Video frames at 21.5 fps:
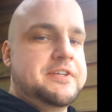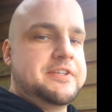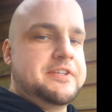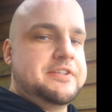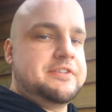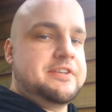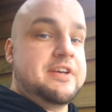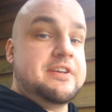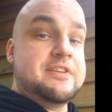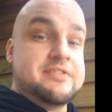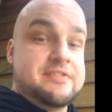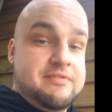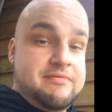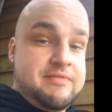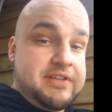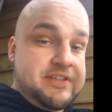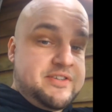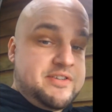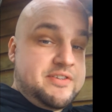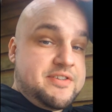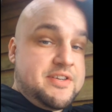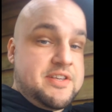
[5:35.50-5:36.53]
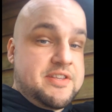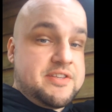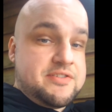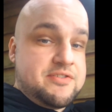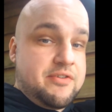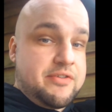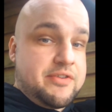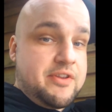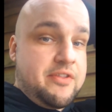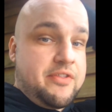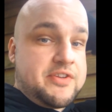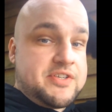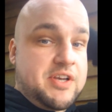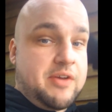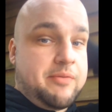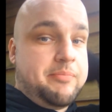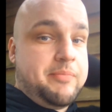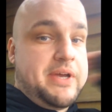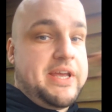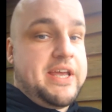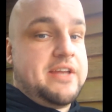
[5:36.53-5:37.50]
Says, as you say, there's nothing on the
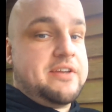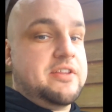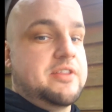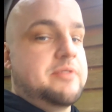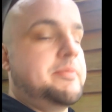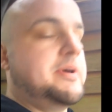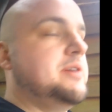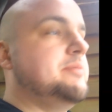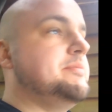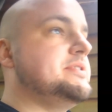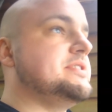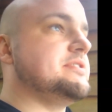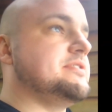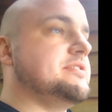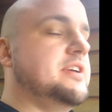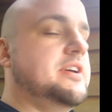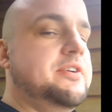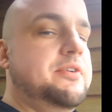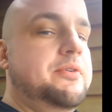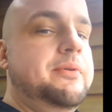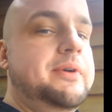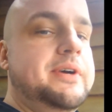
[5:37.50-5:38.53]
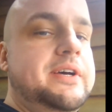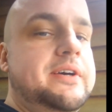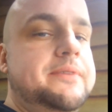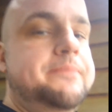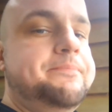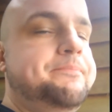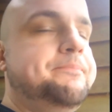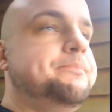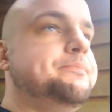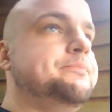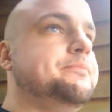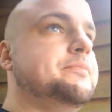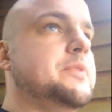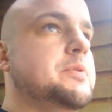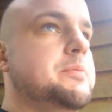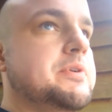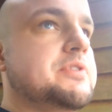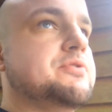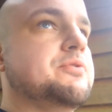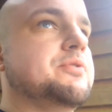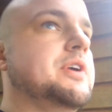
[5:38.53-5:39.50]
top of my head at the moment, so I
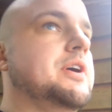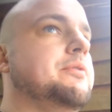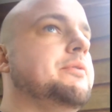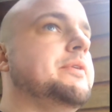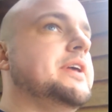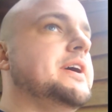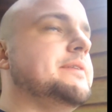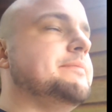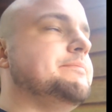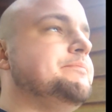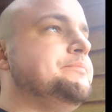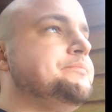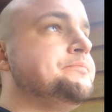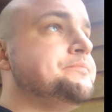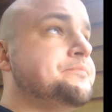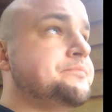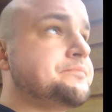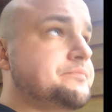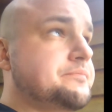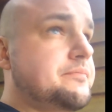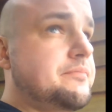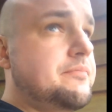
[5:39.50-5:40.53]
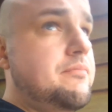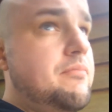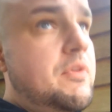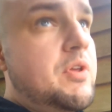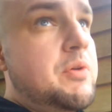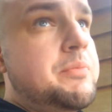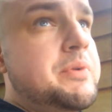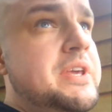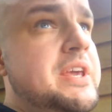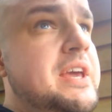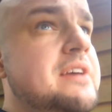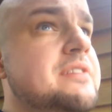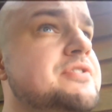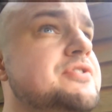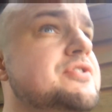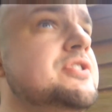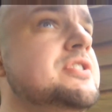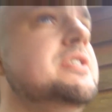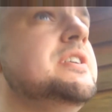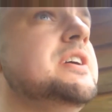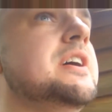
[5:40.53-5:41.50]
might as well go with that. But yes,
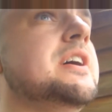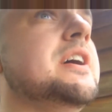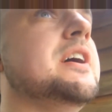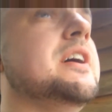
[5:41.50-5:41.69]
she